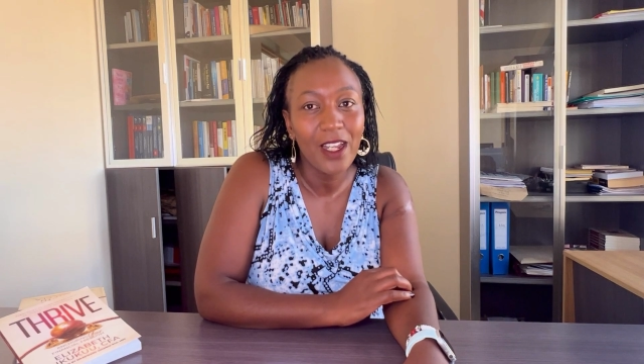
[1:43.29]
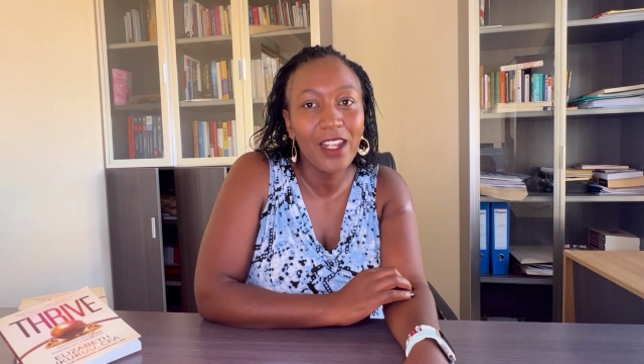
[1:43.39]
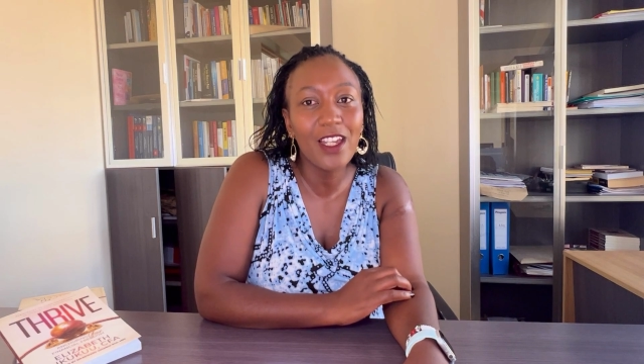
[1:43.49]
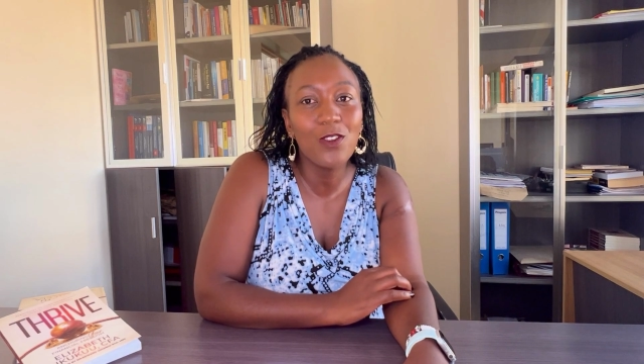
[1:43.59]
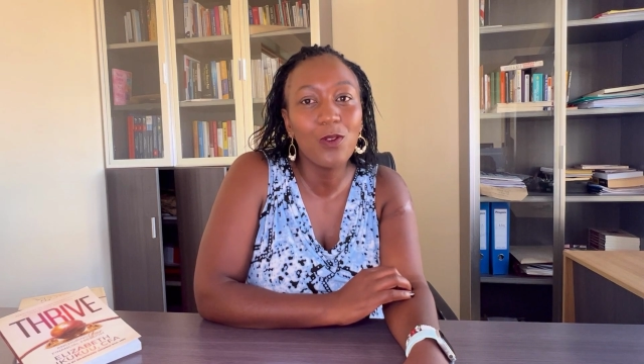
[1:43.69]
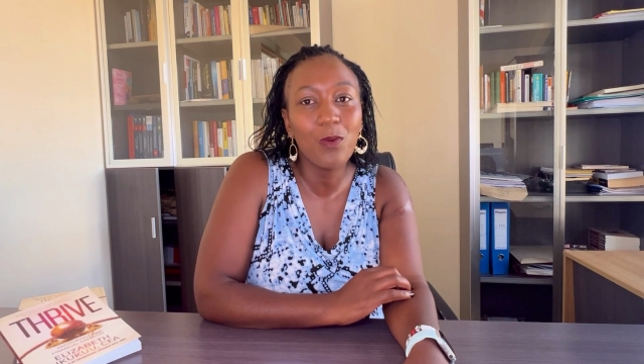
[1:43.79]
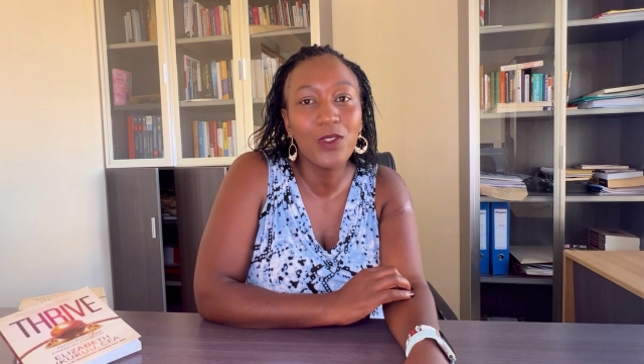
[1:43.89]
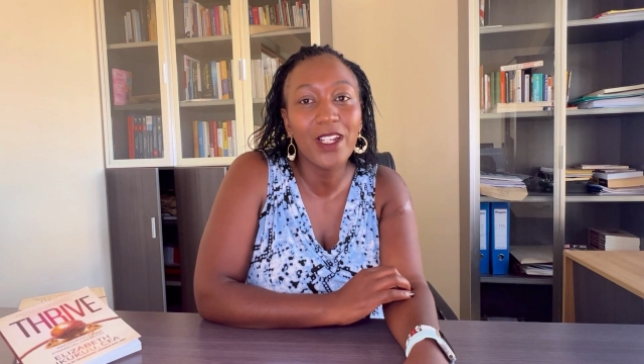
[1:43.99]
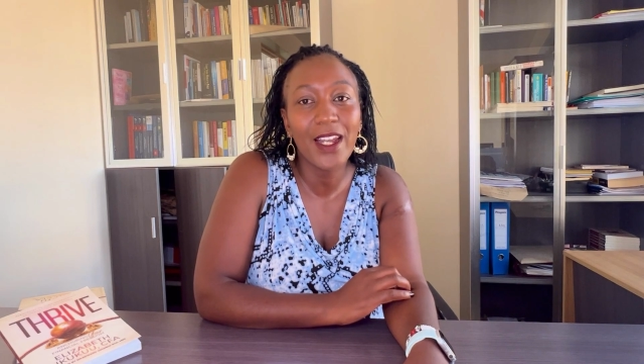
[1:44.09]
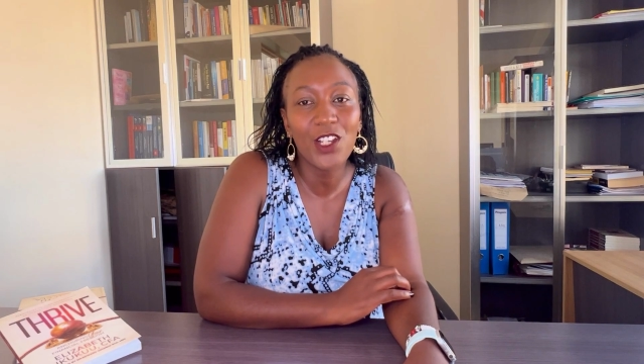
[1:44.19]
Neither do we
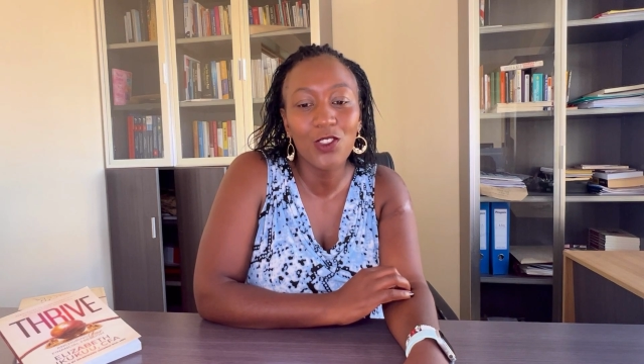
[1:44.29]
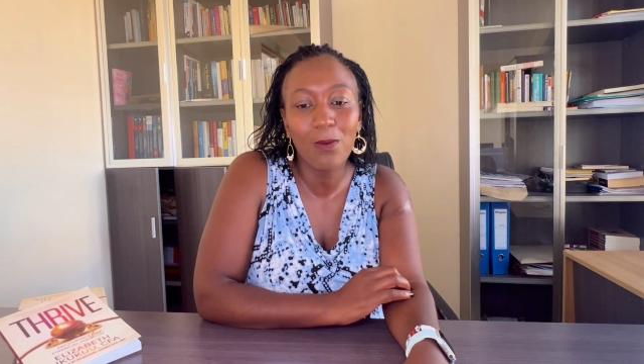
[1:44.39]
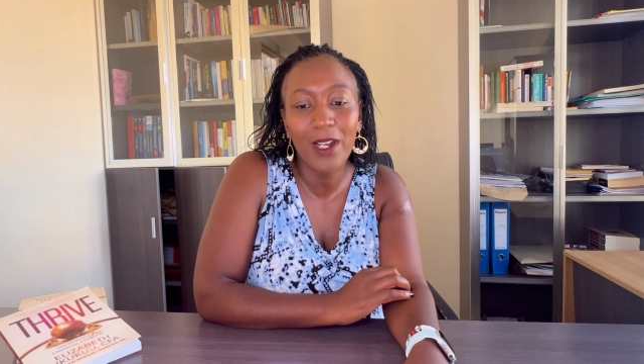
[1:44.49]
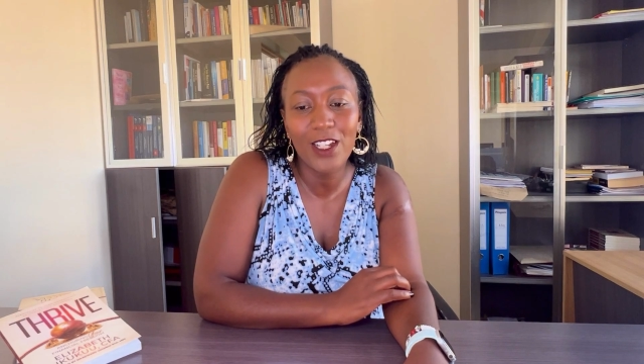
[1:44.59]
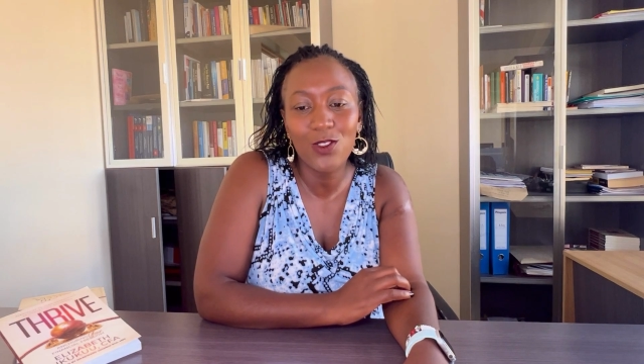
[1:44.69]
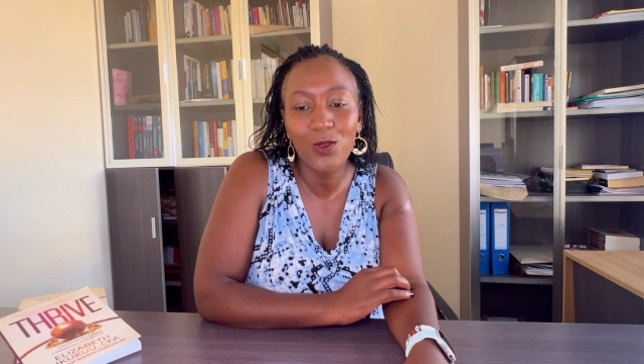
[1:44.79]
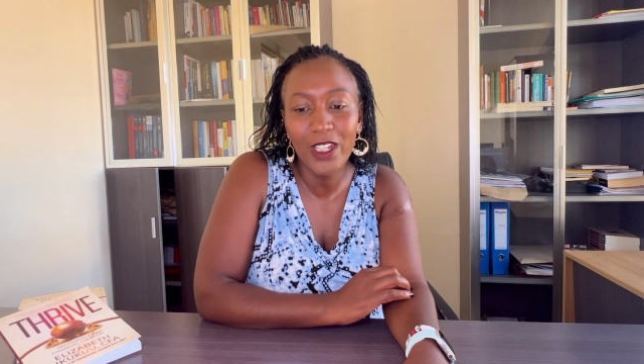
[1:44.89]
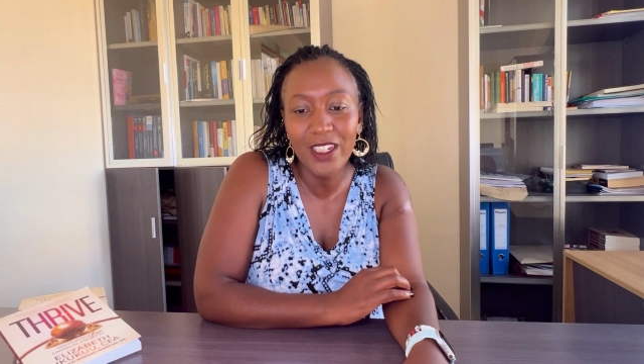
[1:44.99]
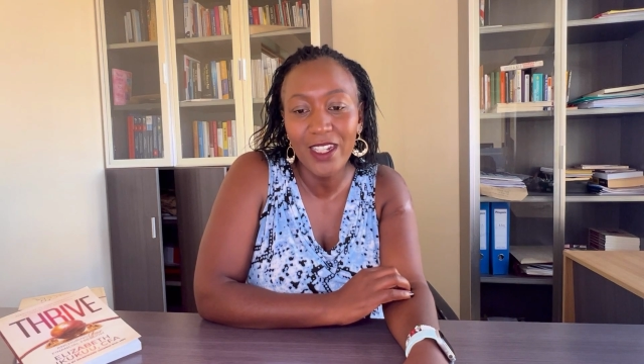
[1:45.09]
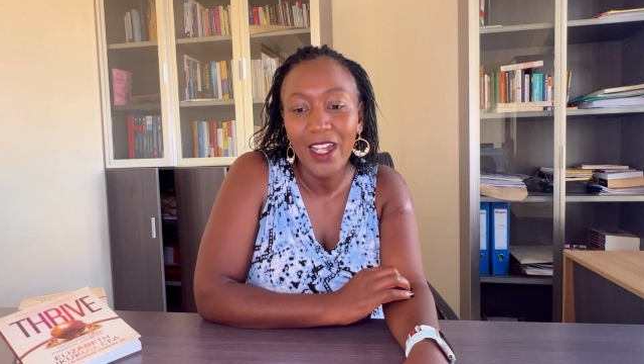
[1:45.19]
put an action plan to
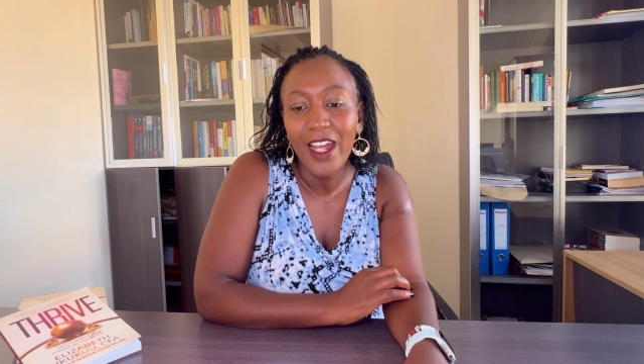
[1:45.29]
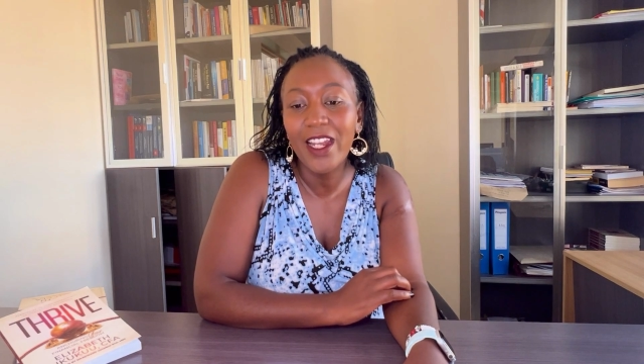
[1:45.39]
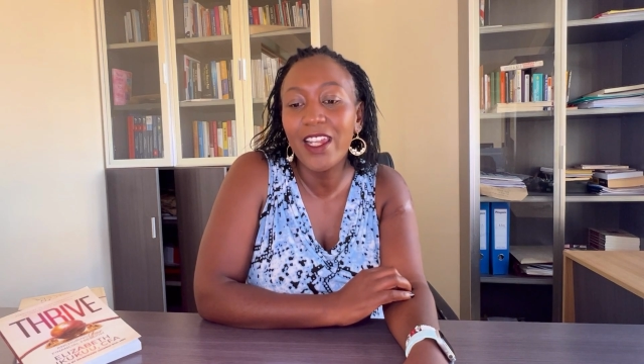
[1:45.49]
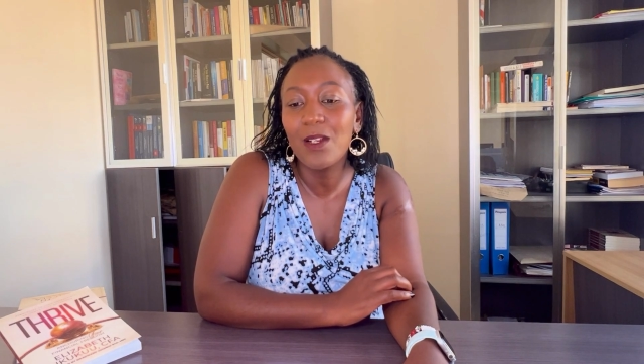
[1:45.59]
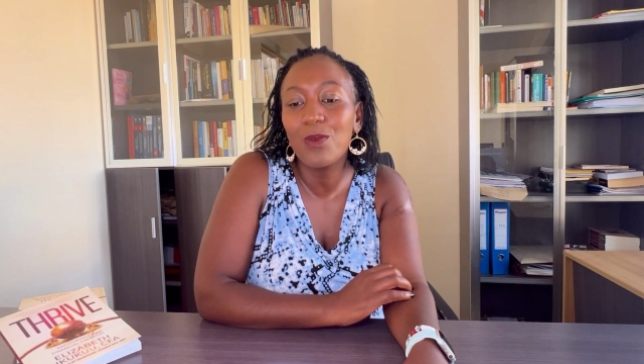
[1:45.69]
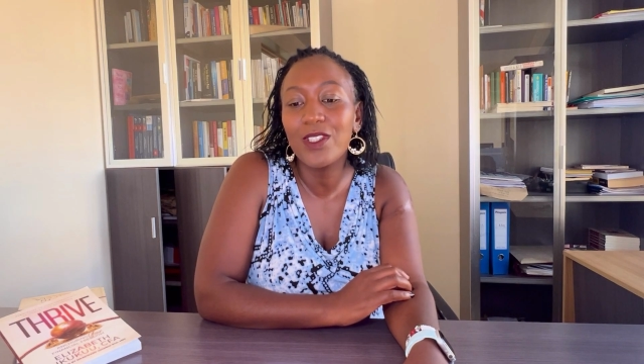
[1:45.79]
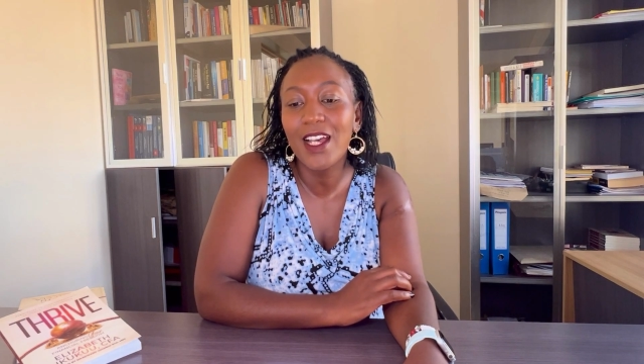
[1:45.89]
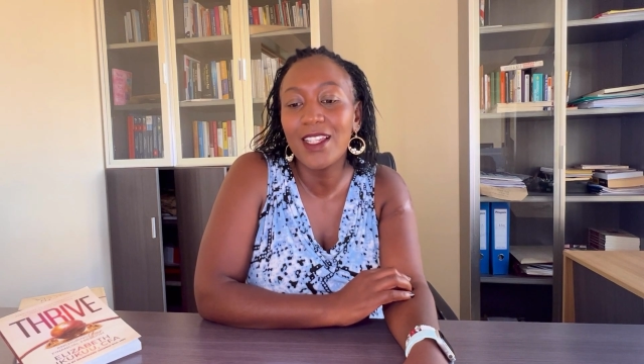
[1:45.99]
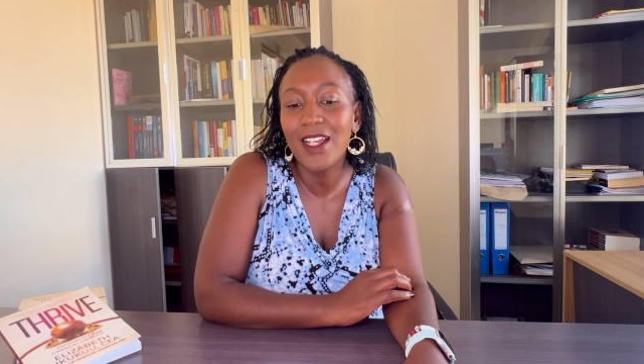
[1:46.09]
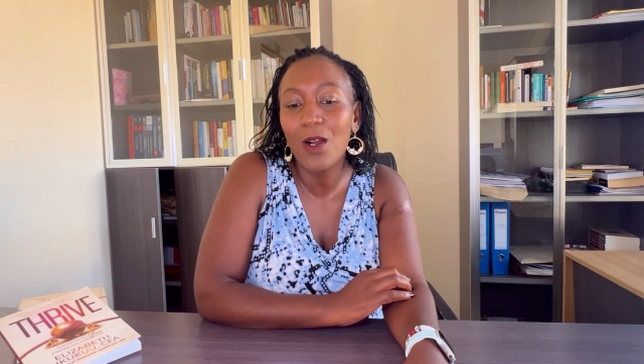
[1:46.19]
it, and that puts
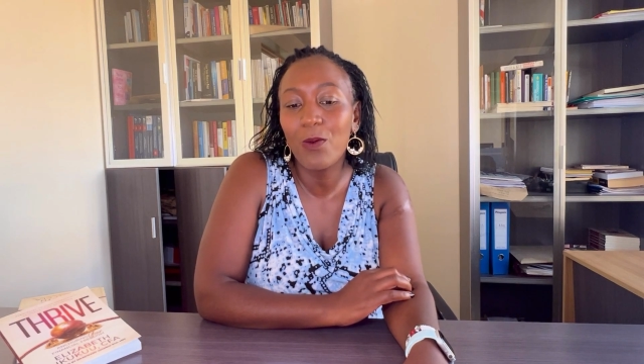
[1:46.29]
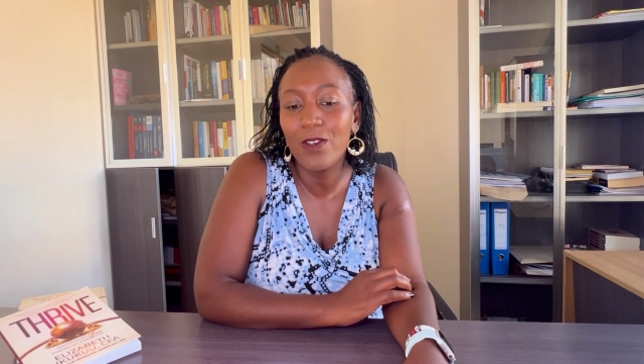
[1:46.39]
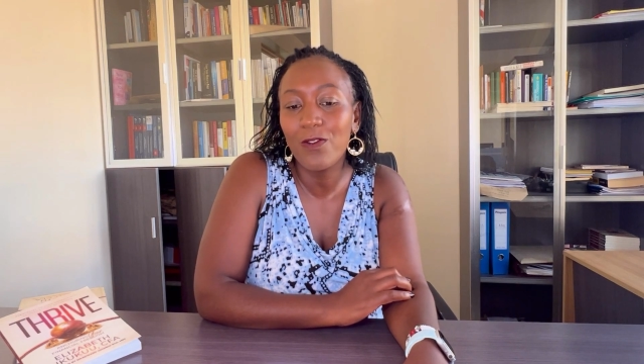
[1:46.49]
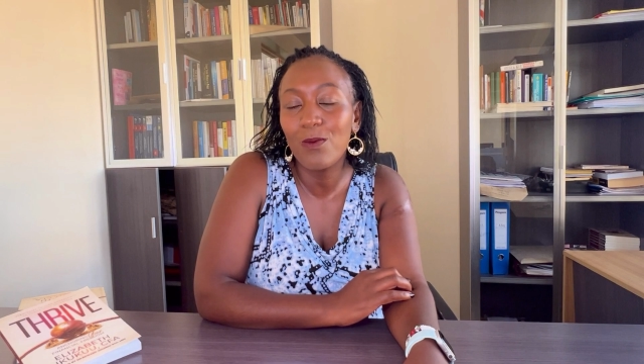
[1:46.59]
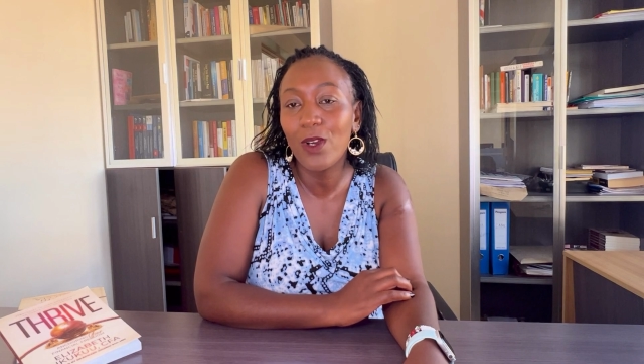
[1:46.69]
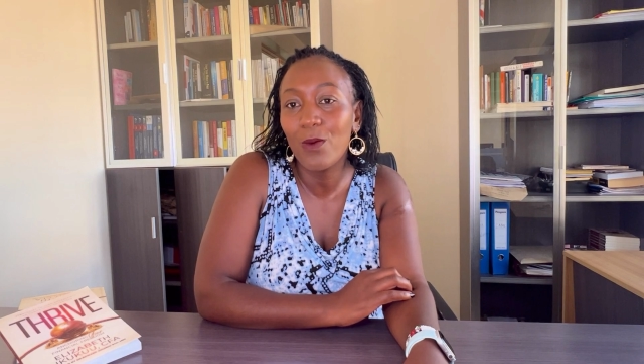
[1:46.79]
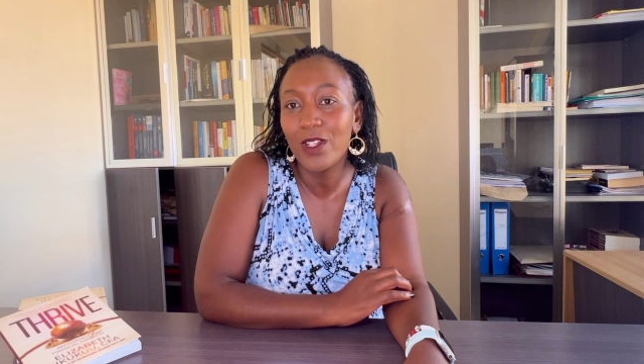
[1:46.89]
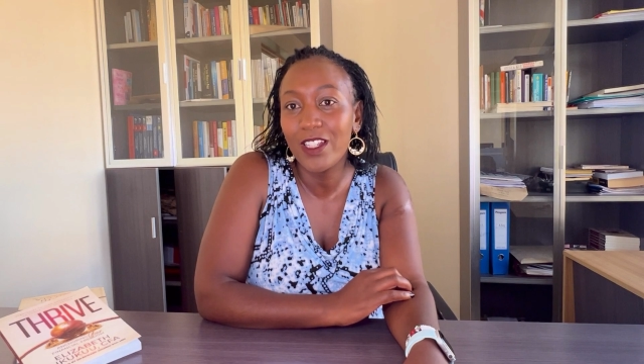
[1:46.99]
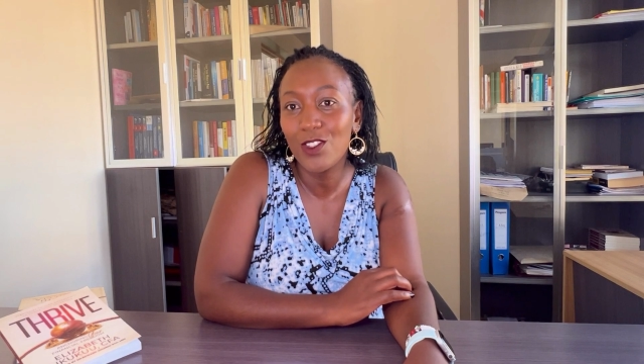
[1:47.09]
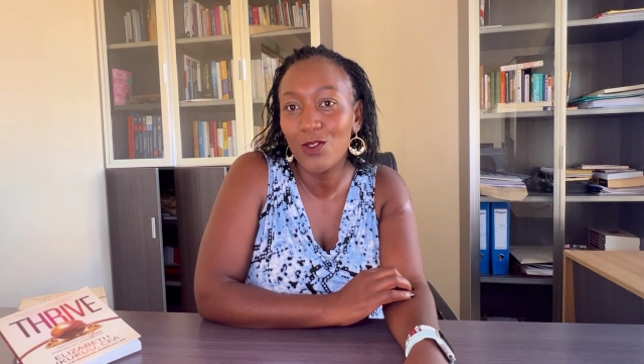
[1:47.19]
us away from where we
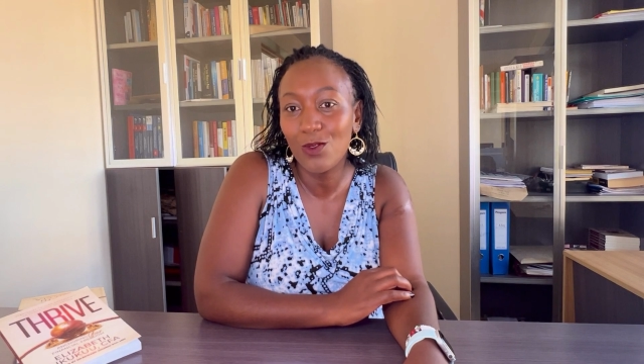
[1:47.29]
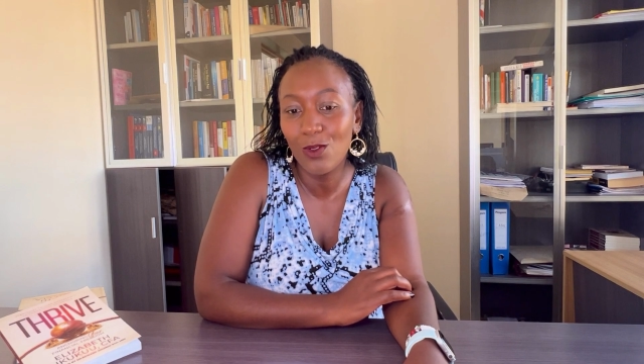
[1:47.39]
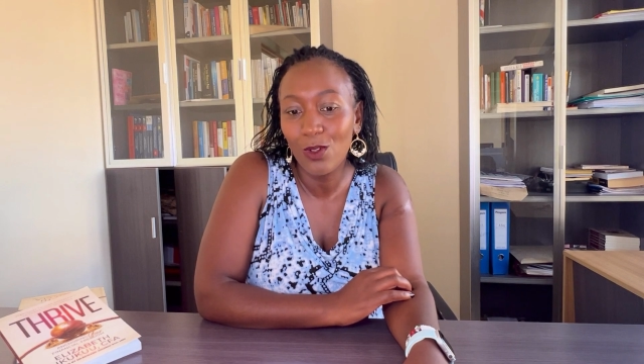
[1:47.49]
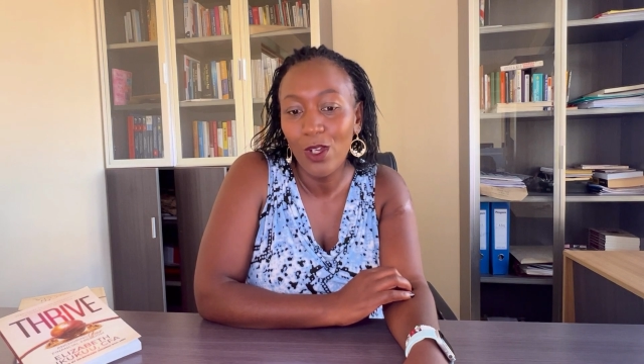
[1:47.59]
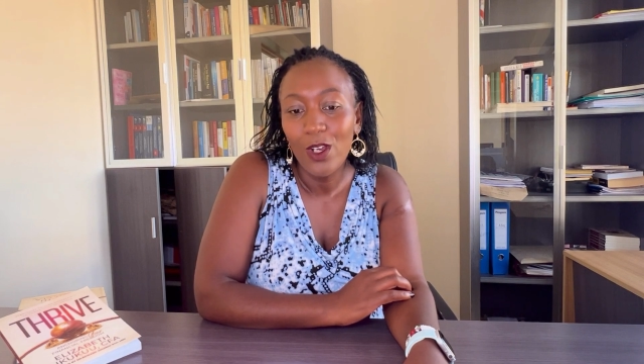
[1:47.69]
need to go.